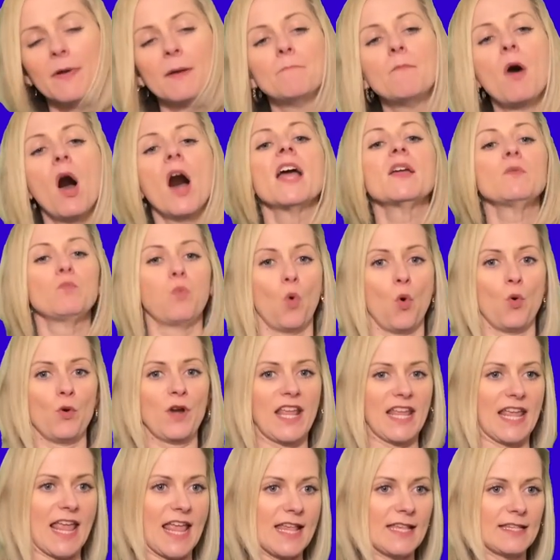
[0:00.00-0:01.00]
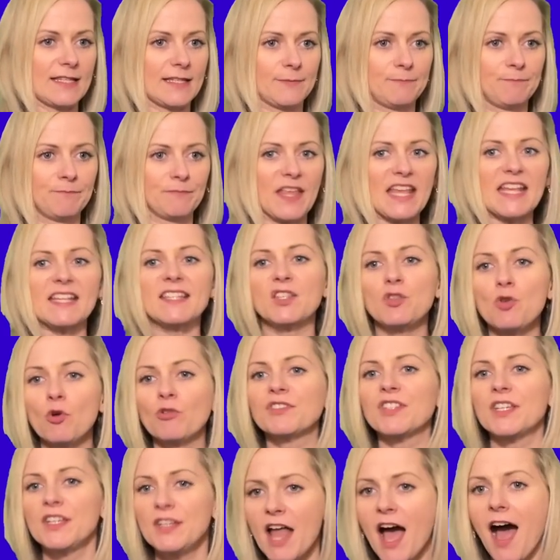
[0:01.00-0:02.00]
My warning is, it's
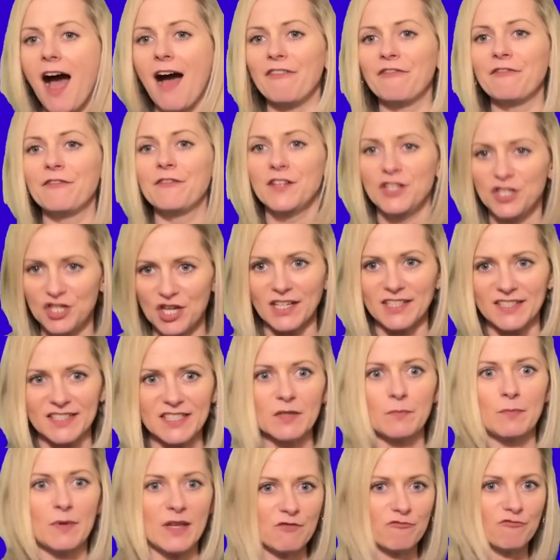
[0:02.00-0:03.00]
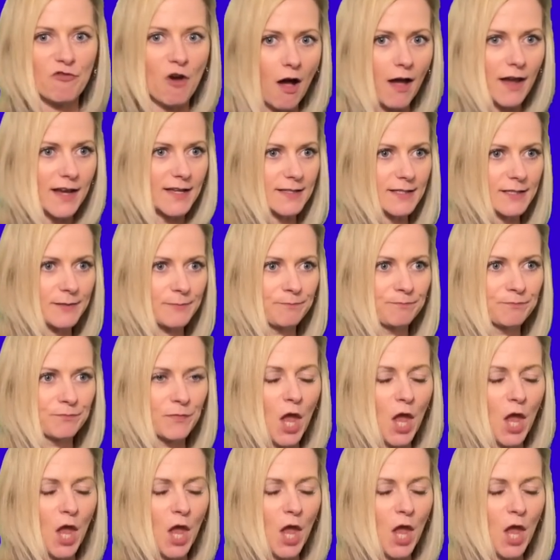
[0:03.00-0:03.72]
not enough just to be right.